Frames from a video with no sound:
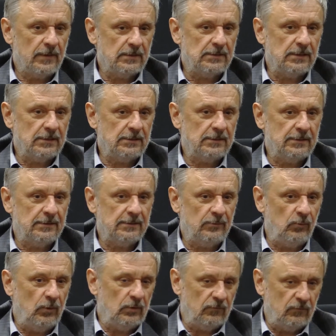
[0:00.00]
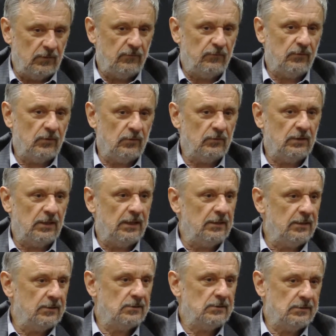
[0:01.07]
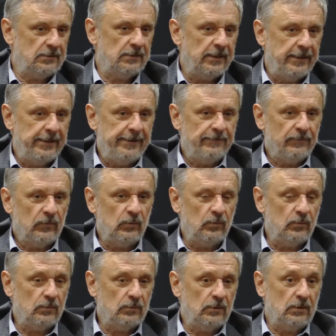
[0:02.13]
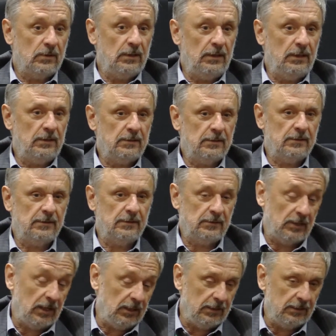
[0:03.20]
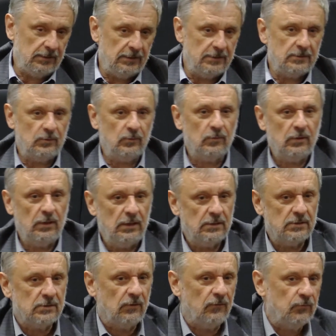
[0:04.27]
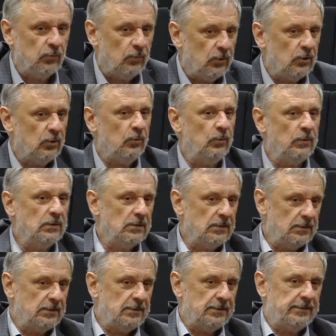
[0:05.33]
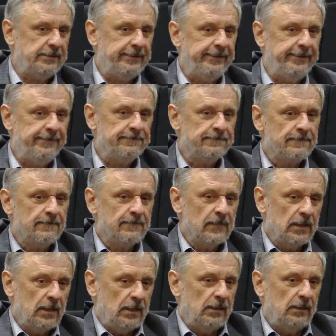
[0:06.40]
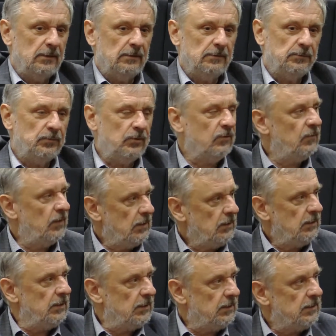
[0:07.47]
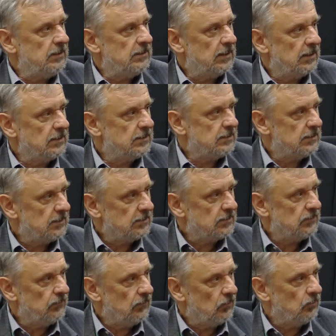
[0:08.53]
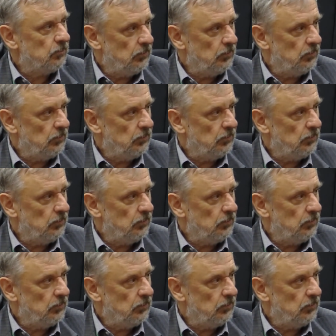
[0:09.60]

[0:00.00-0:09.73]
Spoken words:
just one of the front runners to create, try at least to create software which is providing these answers for